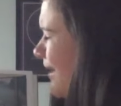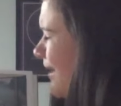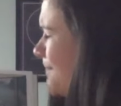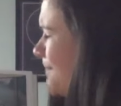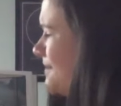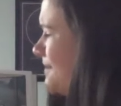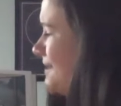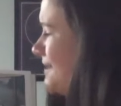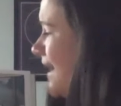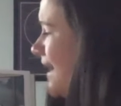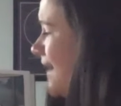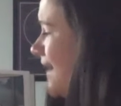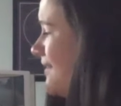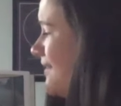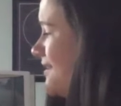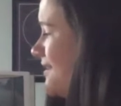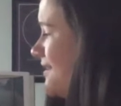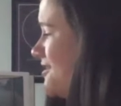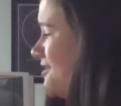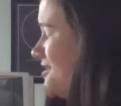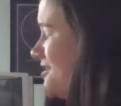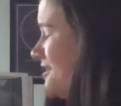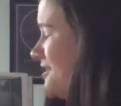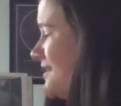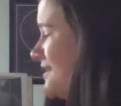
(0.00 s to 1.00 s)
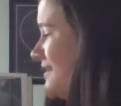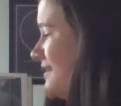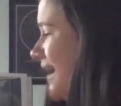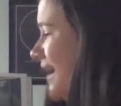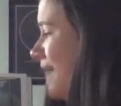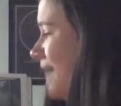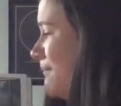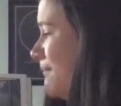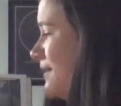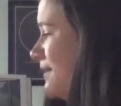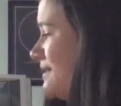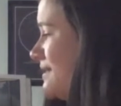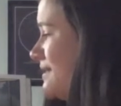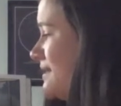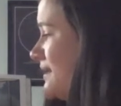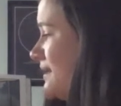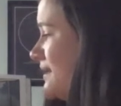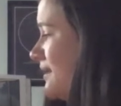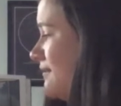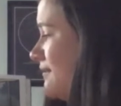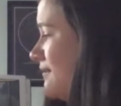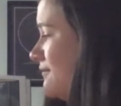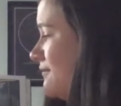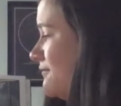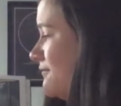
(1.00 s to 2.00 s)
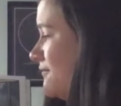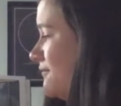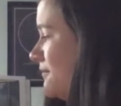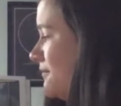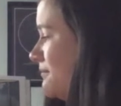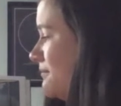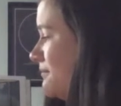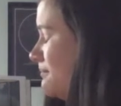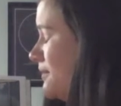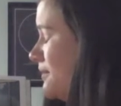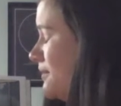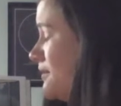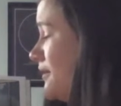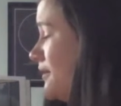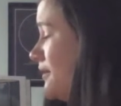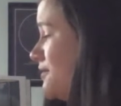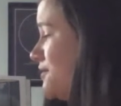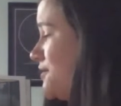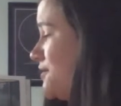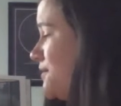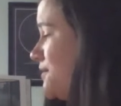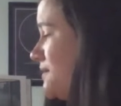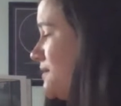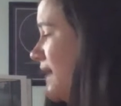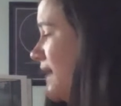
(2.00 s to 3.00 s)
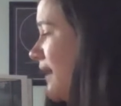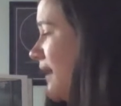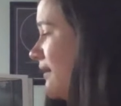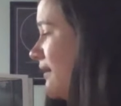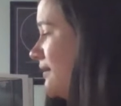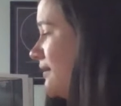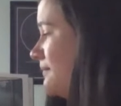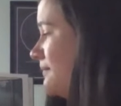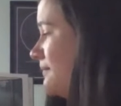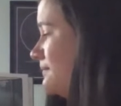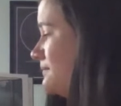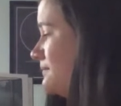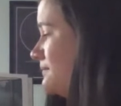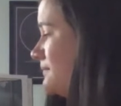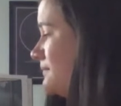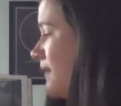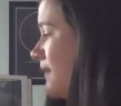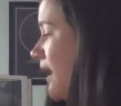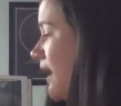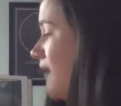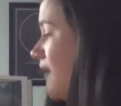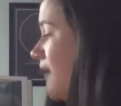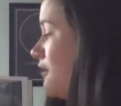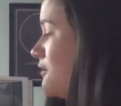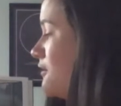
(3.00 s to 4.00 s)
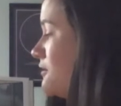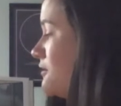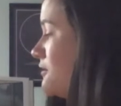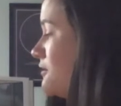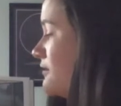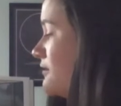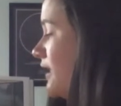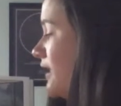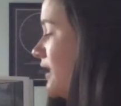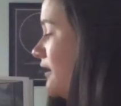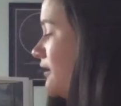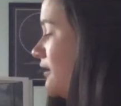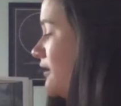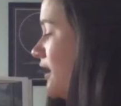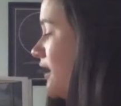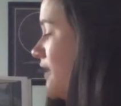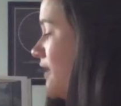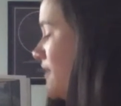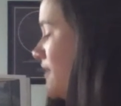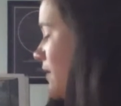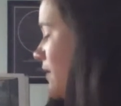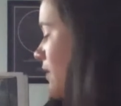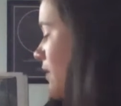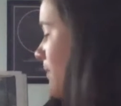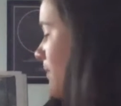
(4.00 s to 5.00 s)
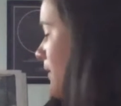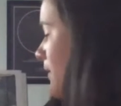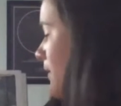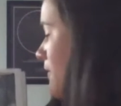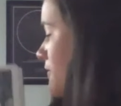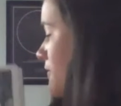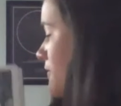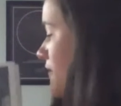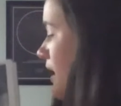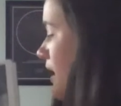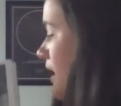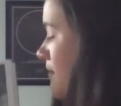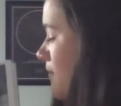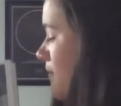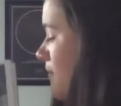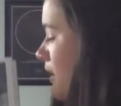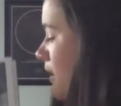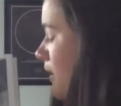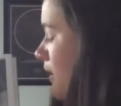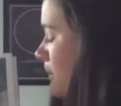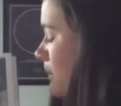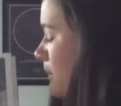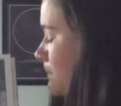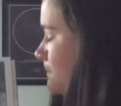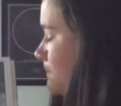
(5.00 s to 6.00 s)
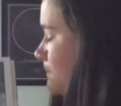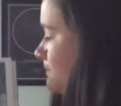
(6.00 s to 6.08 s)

sad that she and Dad must leave, but not too sad. I know that later on they will both come home.